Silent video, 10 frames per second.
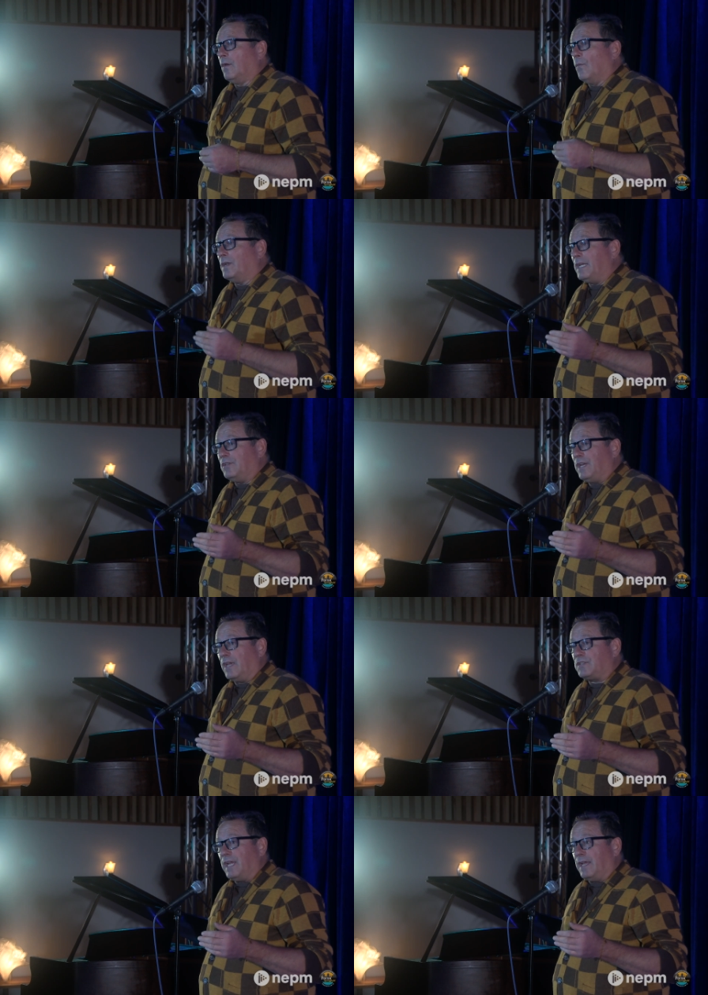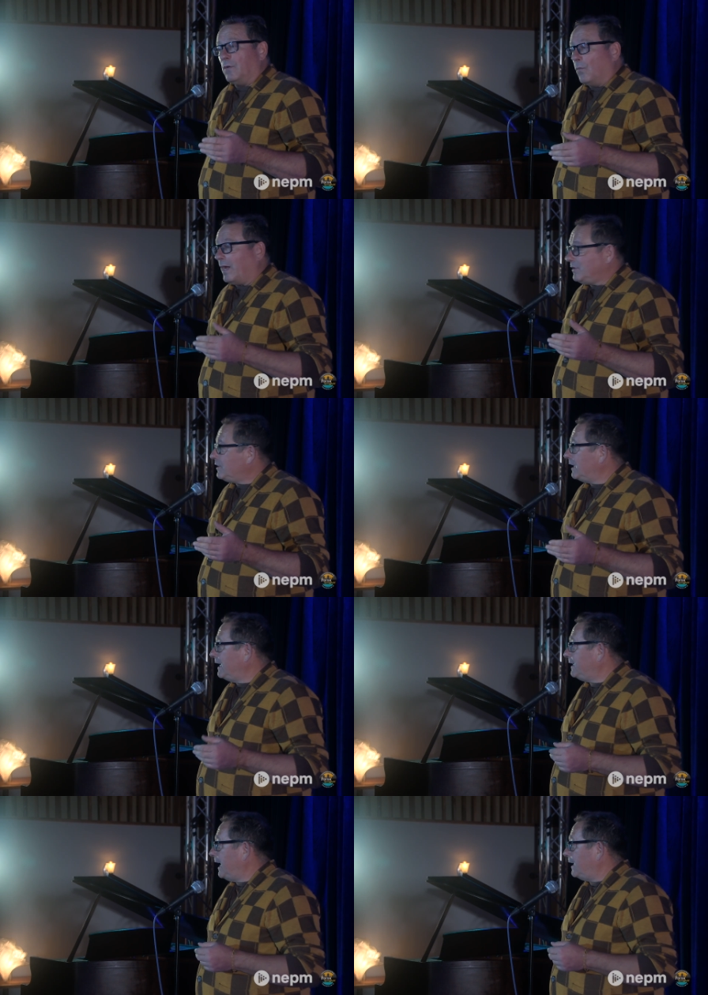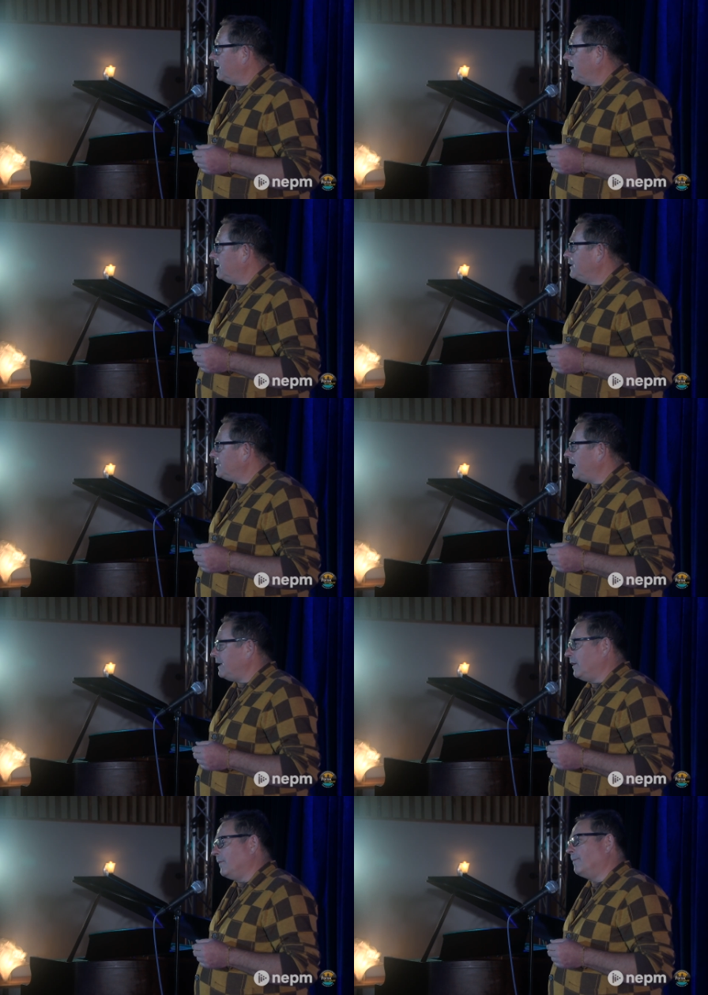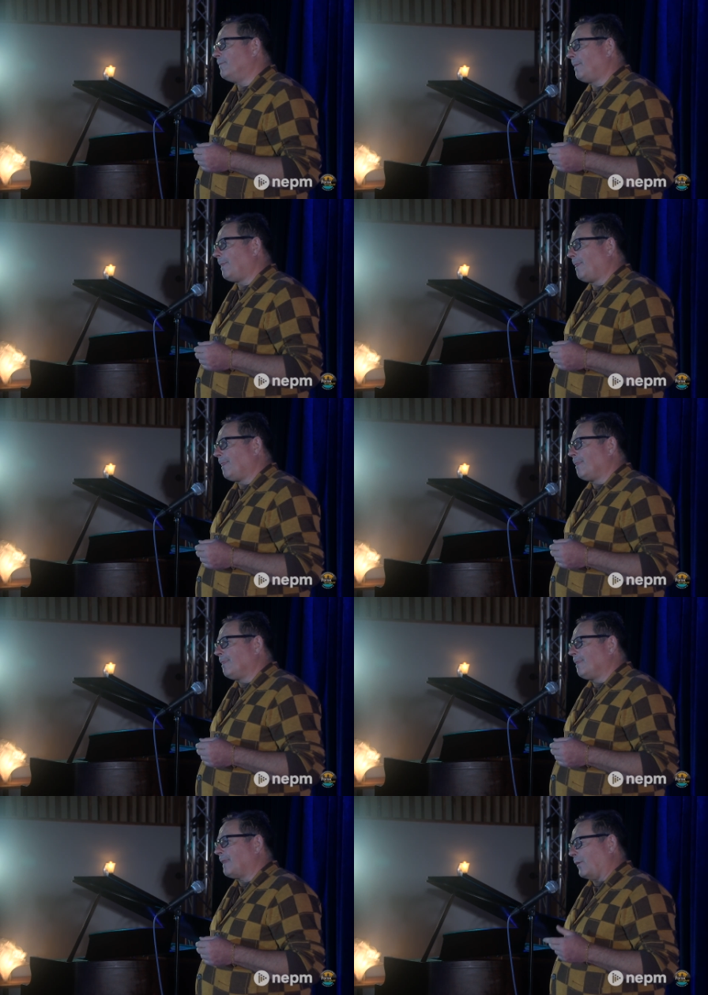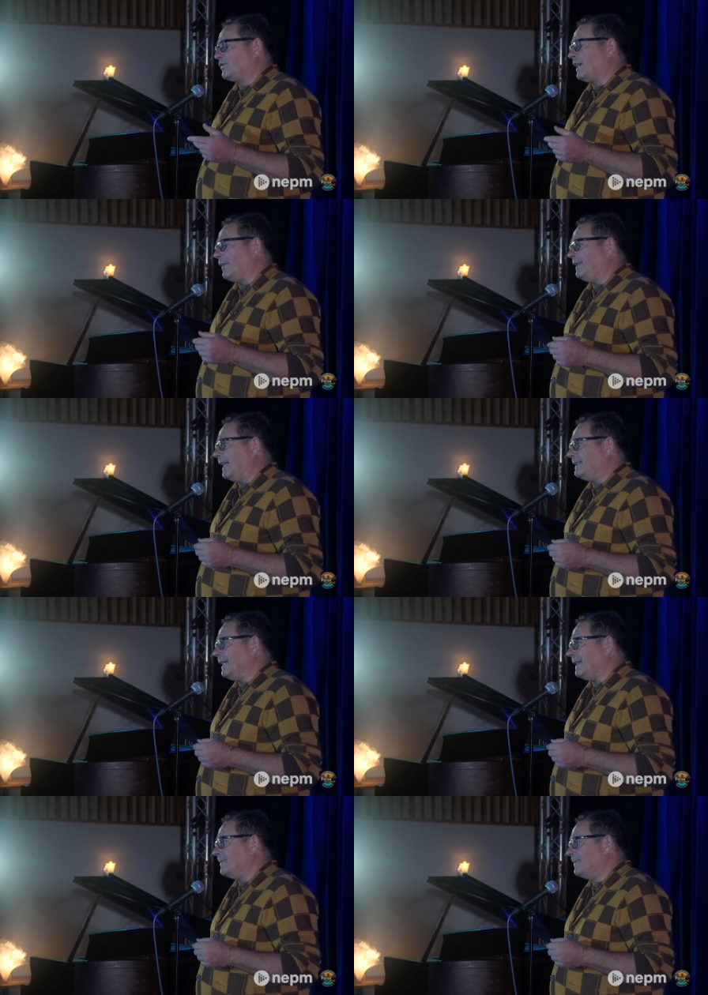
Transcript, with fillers: One day she asked Dad, Why is she like that? And he said, I was tired that day.